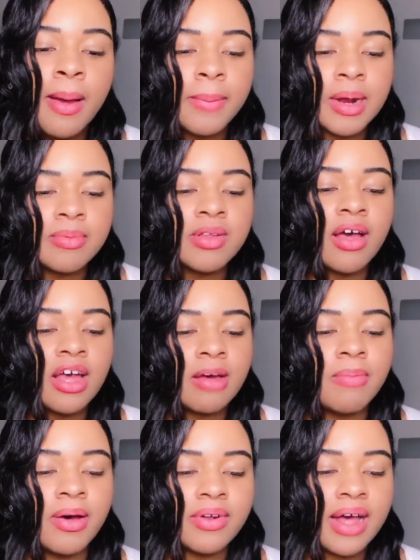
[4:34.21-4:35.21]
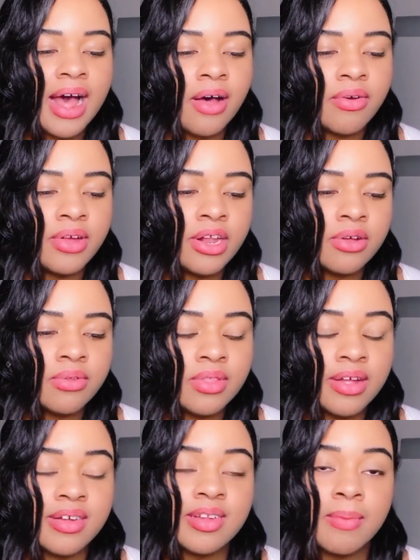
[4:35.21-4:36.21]
but I'm talking about how, you know,
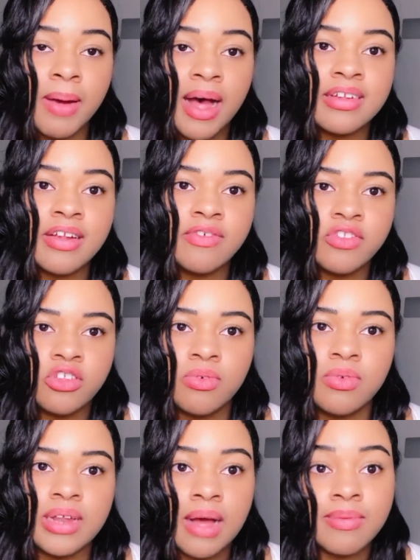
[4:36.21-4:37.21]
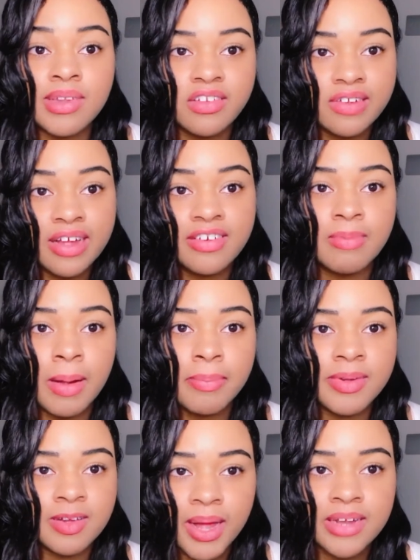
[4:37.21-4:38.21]
there's some positive too and how it's changed my
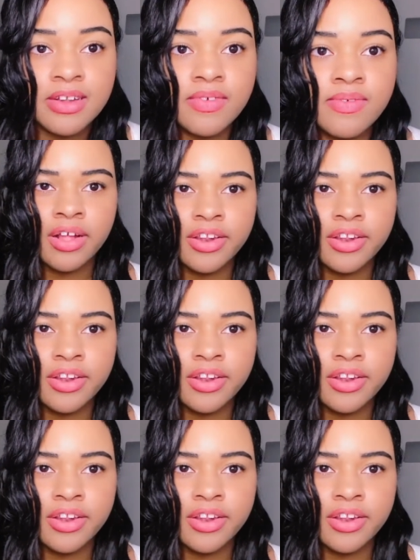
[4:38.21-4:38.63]
perspective.